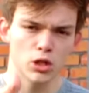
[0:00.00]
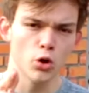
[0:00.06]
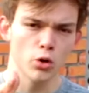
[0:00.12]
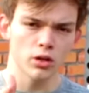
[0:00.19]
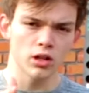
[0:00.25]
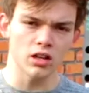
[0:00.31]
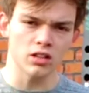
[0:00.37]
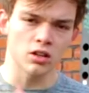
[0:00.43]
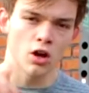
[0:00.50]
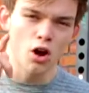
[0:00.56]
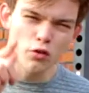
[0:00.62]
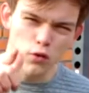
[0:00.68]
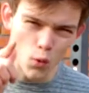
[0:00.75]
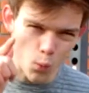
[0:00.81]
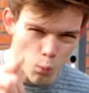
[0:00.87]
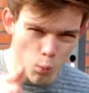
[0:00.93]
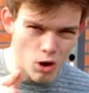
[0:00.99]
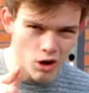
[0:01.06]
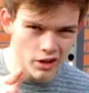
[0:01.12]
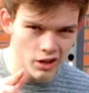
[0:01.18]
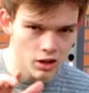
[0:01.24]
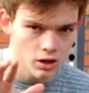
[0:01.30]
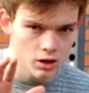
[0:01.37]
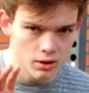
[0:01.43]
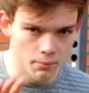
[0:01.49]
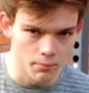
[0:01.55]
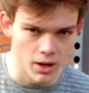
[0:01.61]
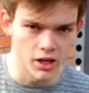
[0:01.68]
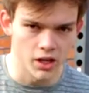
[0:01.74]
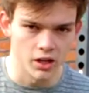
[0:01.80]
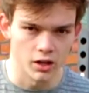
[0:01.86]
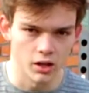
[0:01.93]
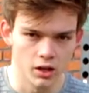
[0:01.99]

doing this for one minute.